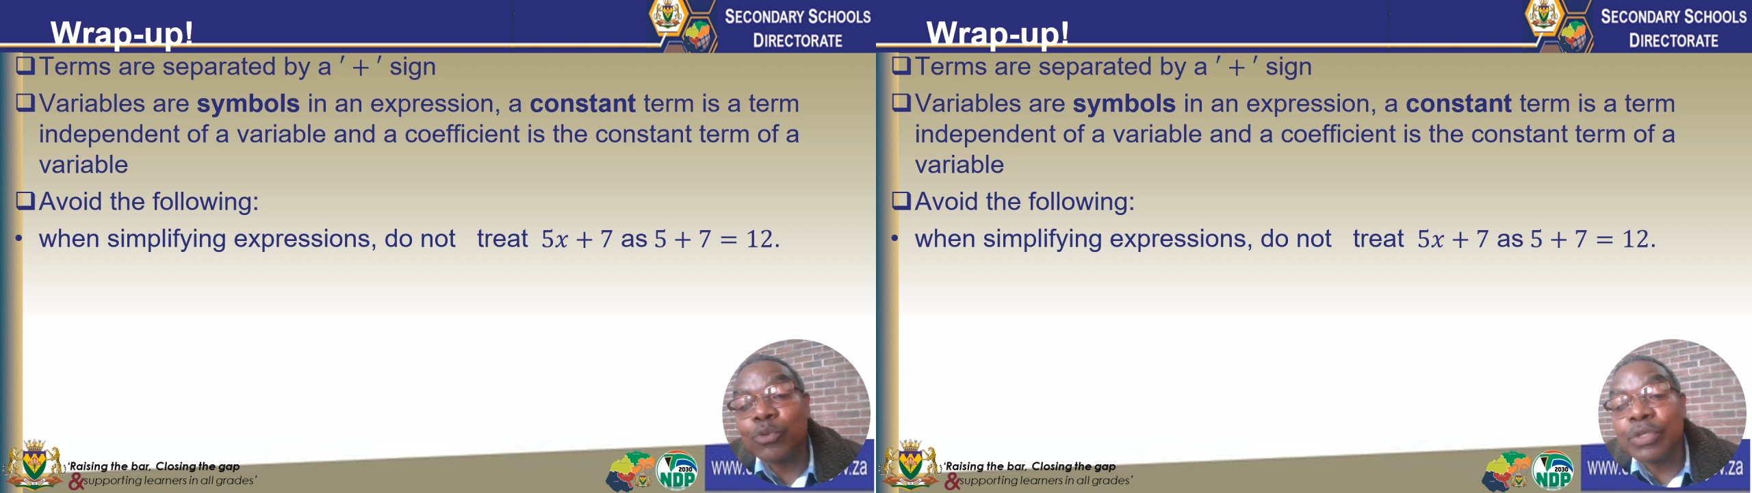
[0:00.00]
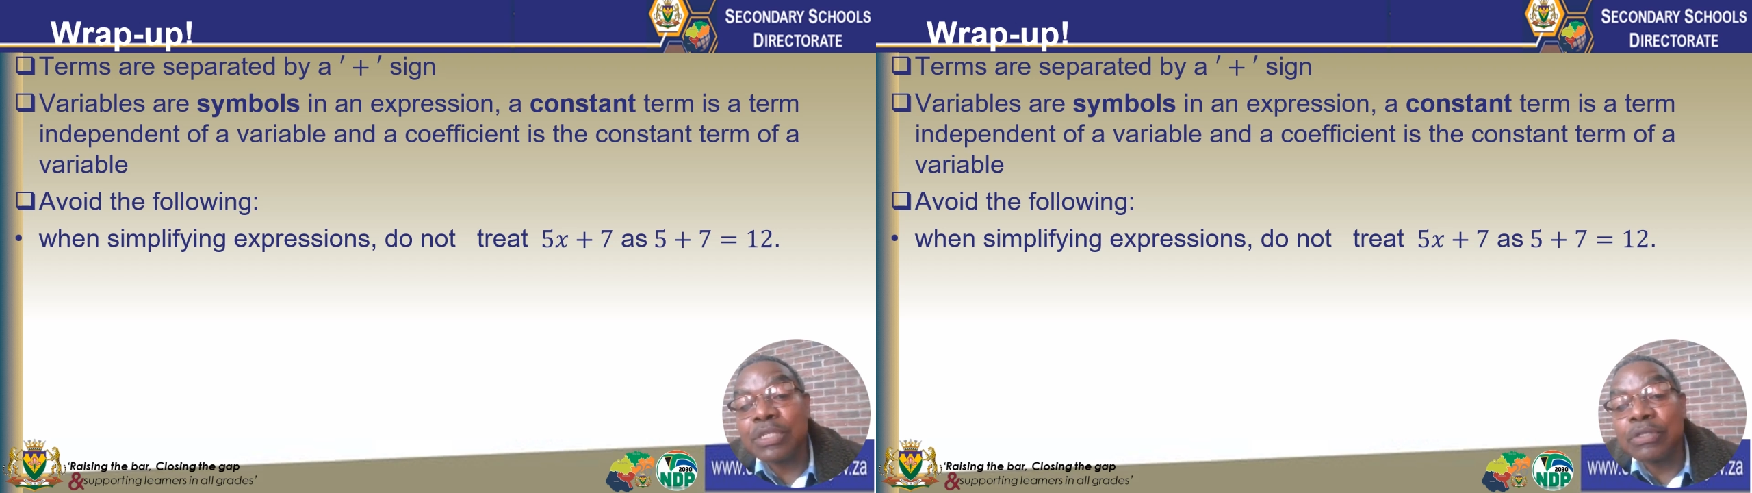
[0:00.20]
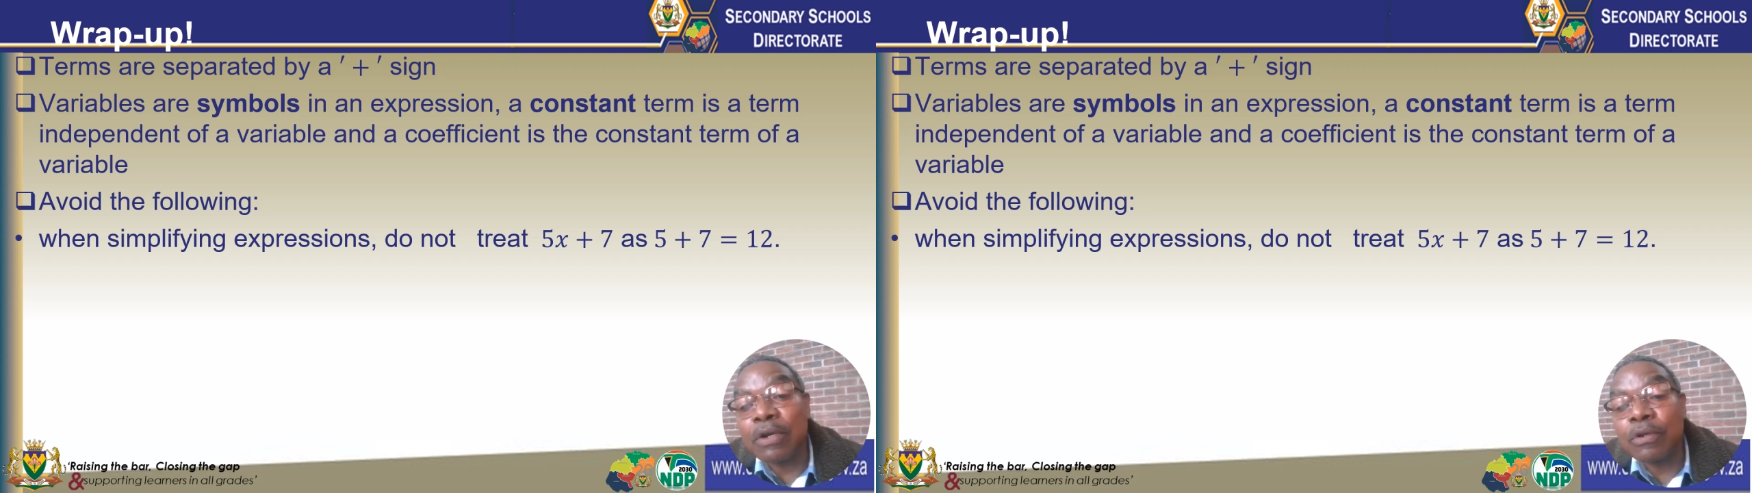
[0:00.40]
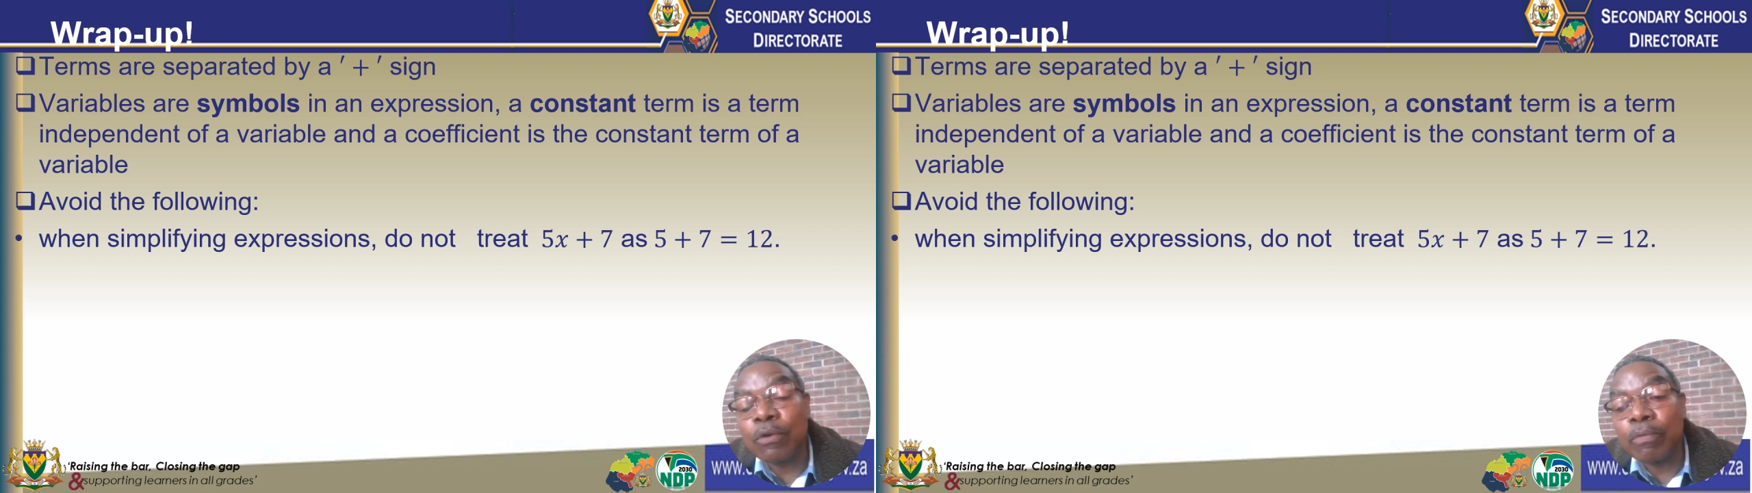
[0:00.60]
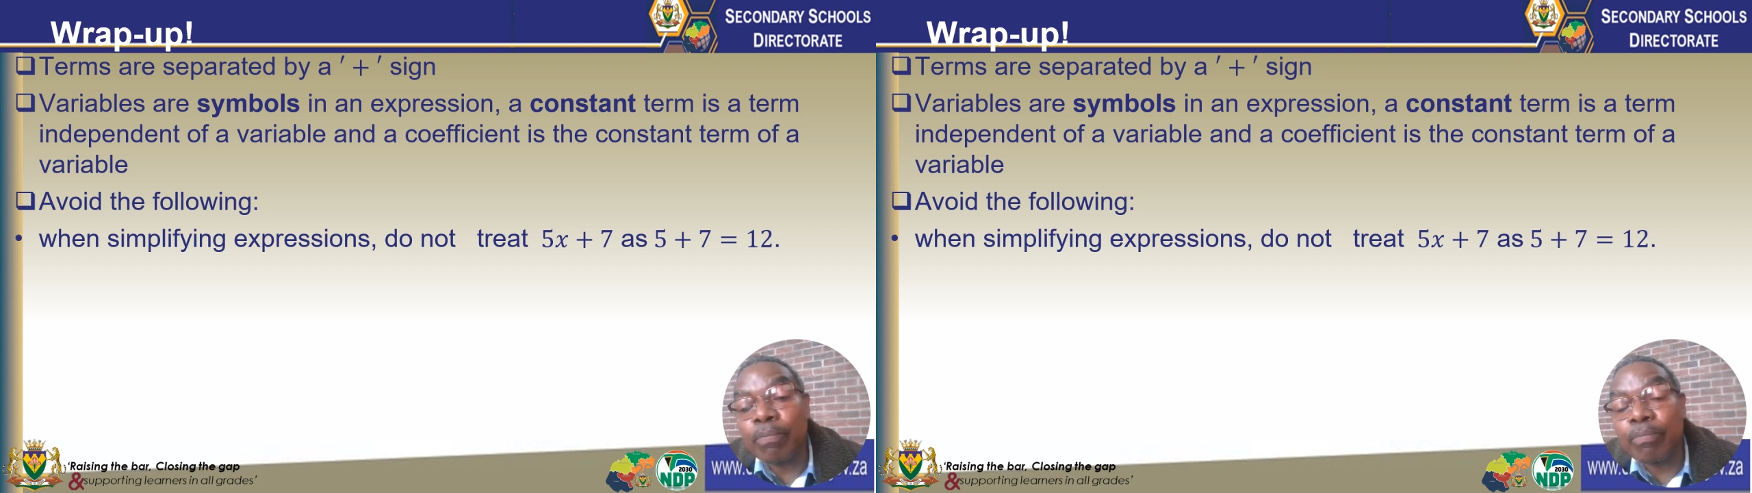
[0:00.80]
which is not
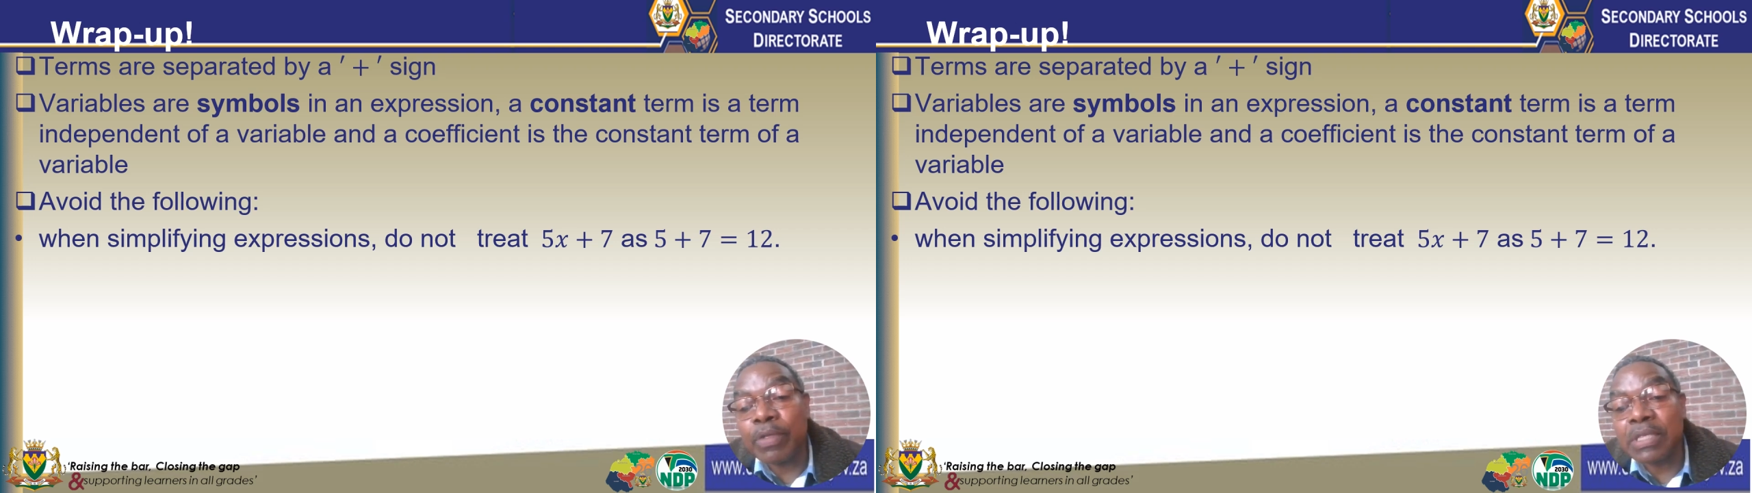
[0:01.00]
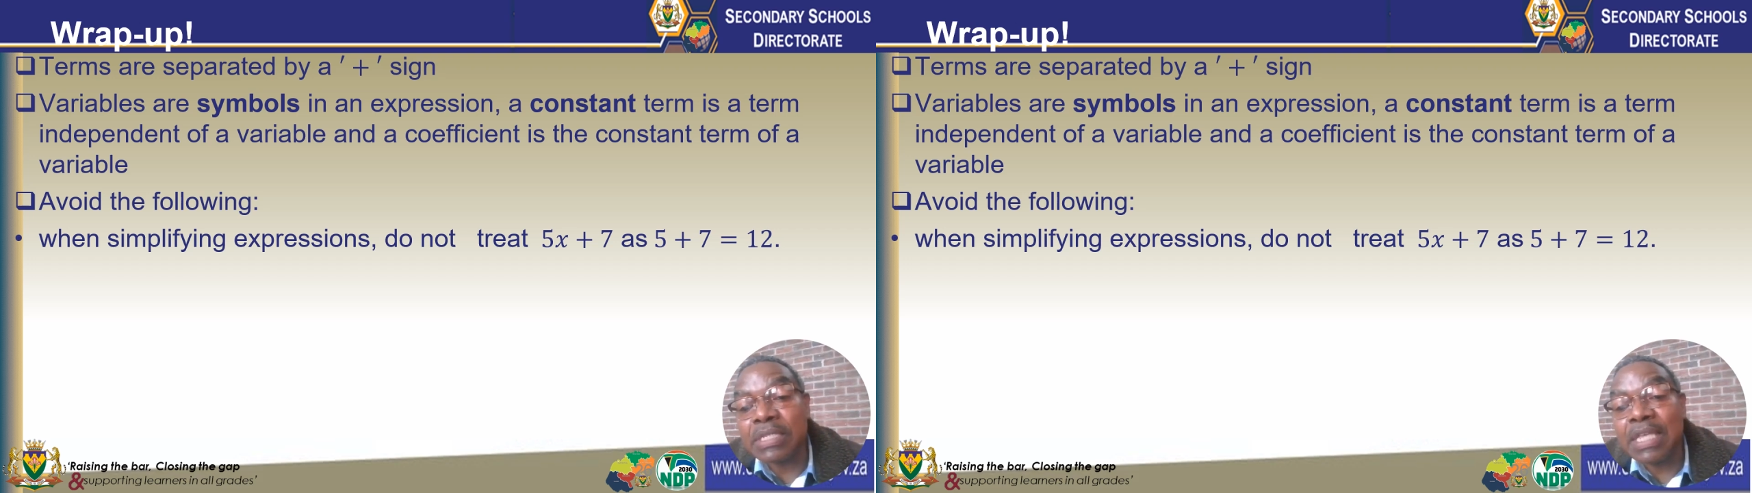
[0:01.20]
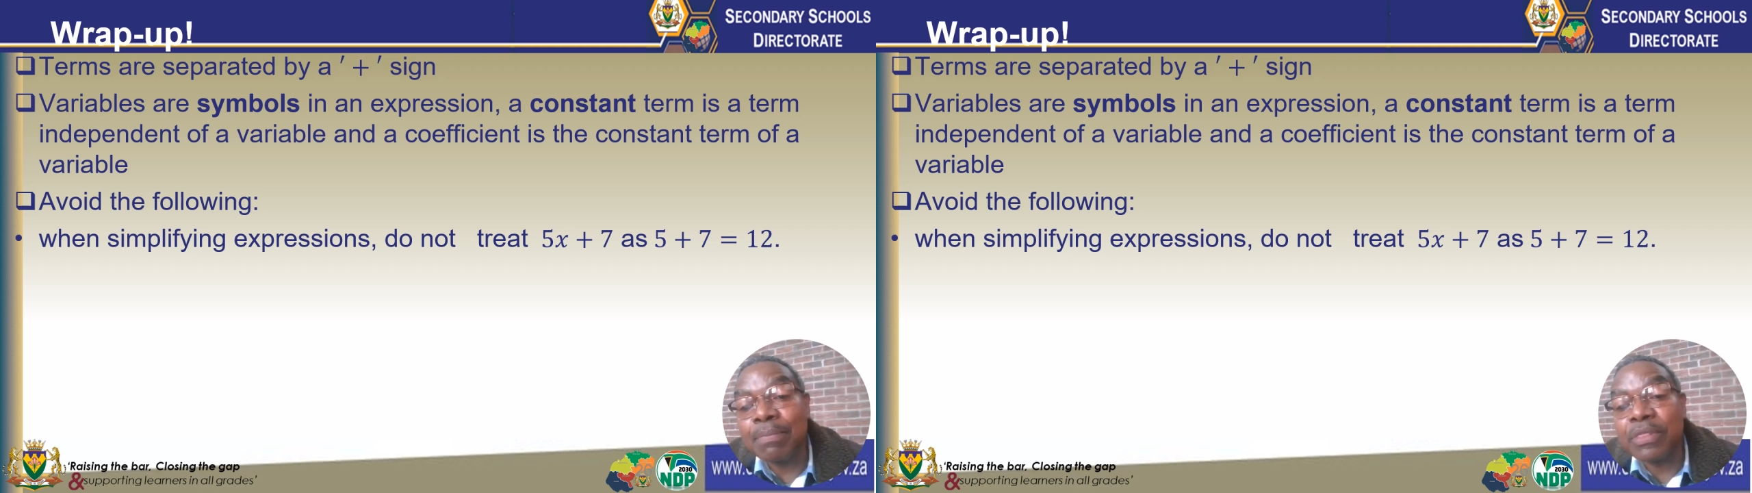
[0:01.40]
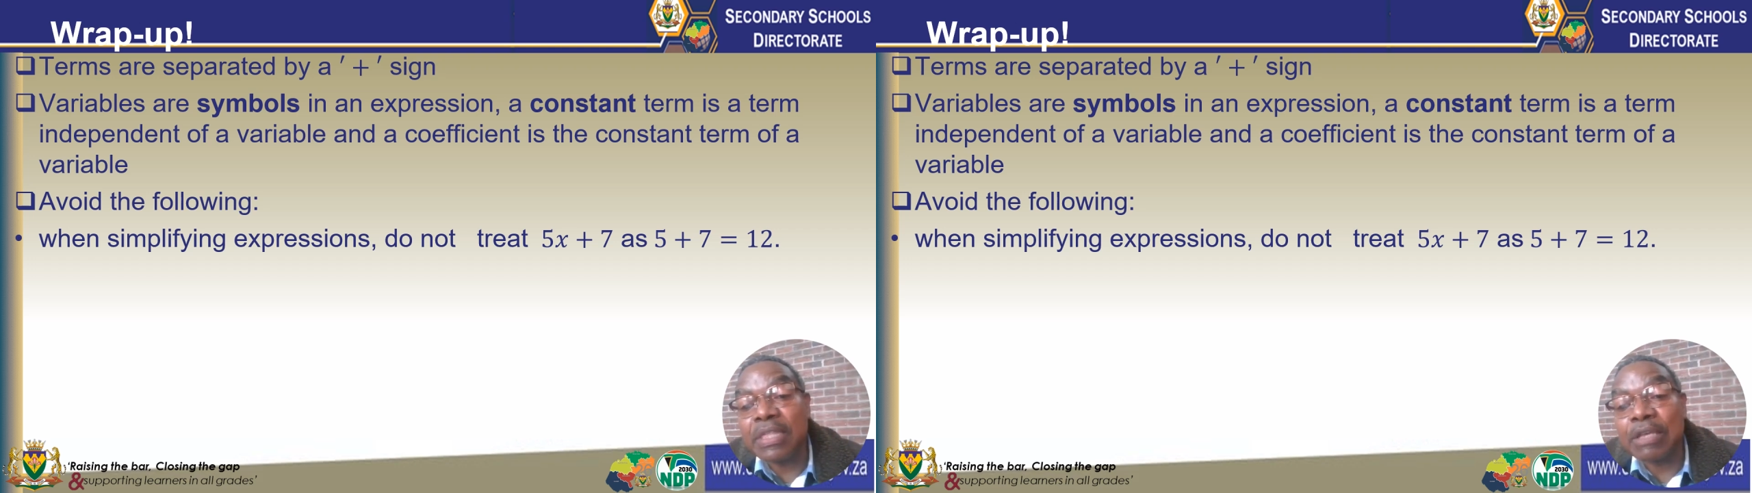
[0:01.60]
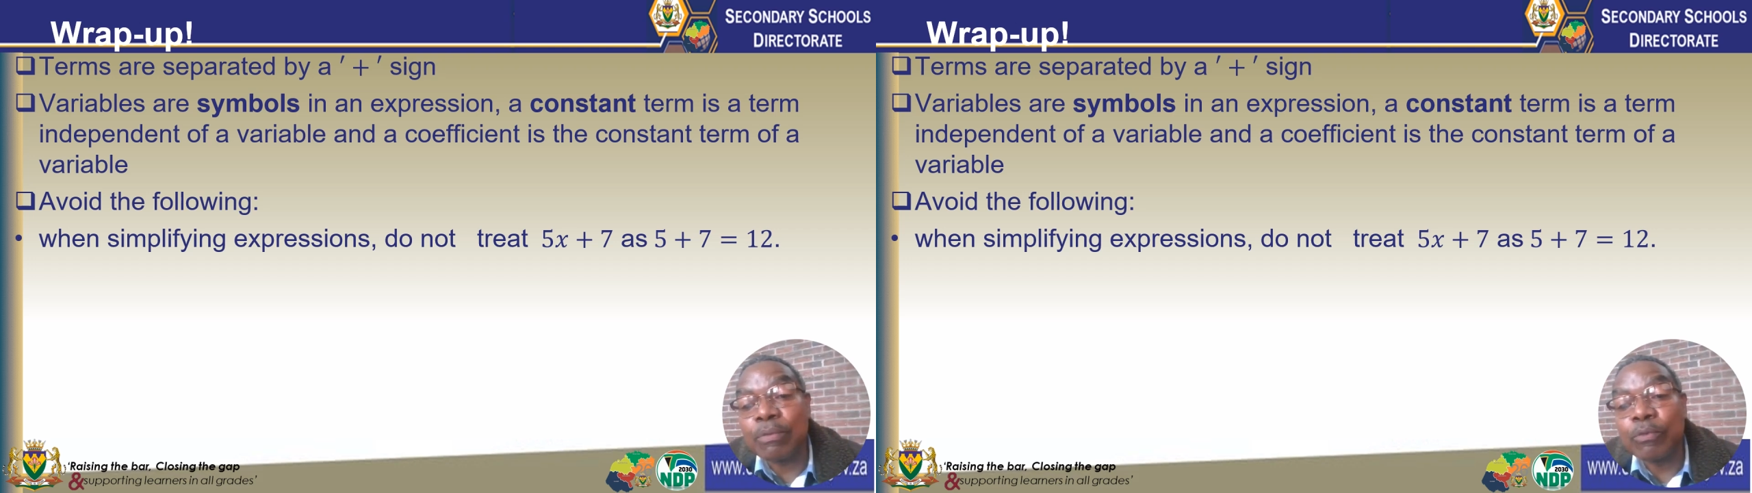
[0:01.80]
be the same
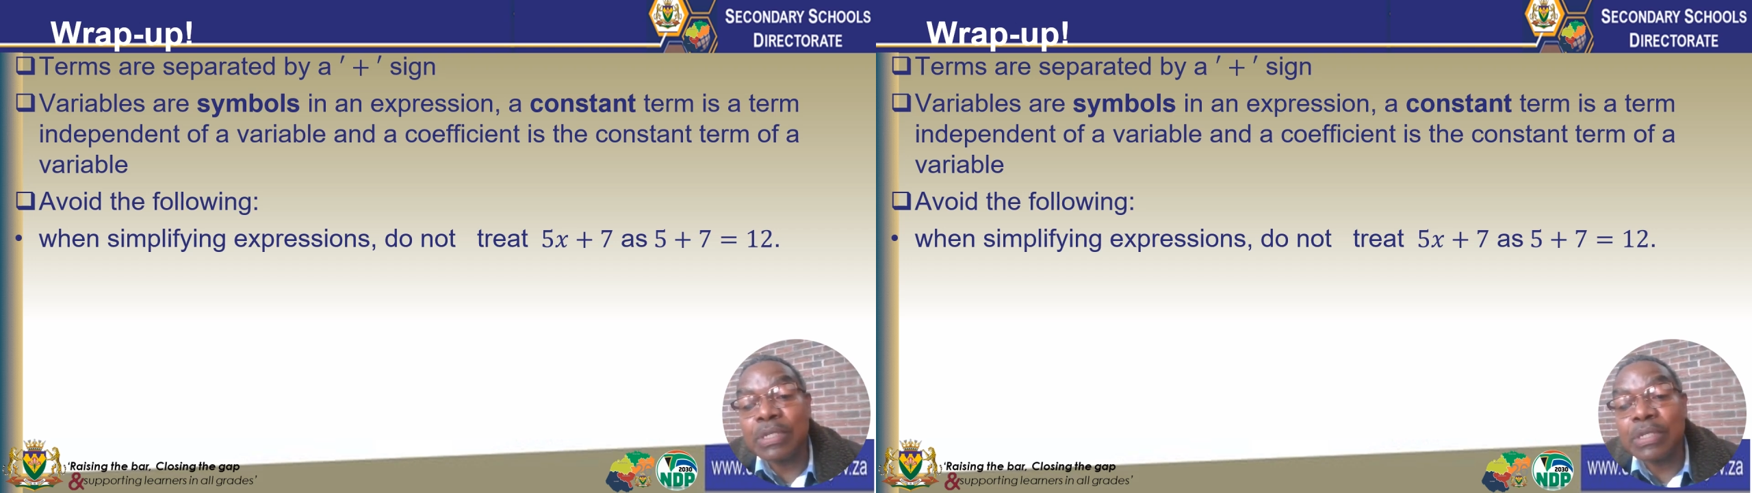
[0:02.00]
thing.